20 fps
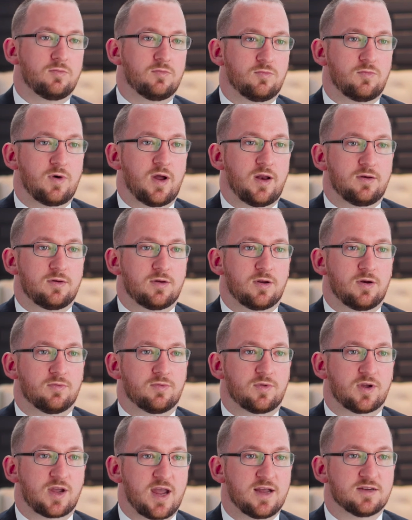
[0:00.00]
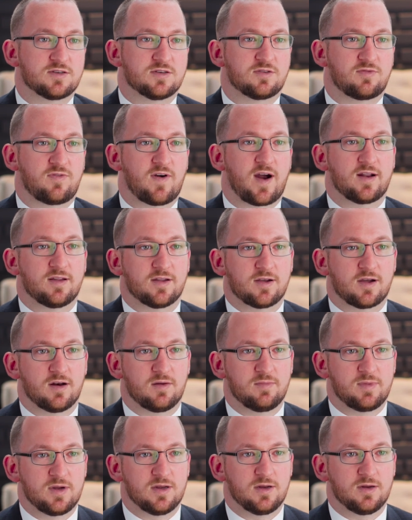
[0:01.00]
when the case is finally going
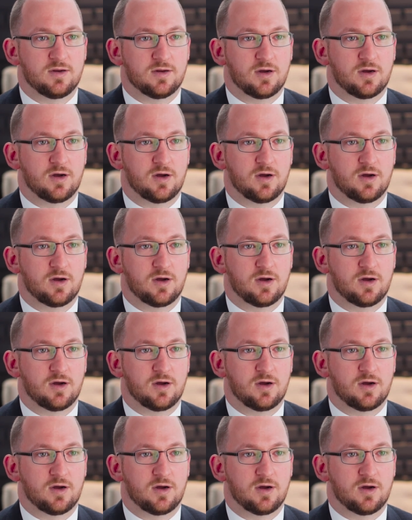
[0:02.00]
to be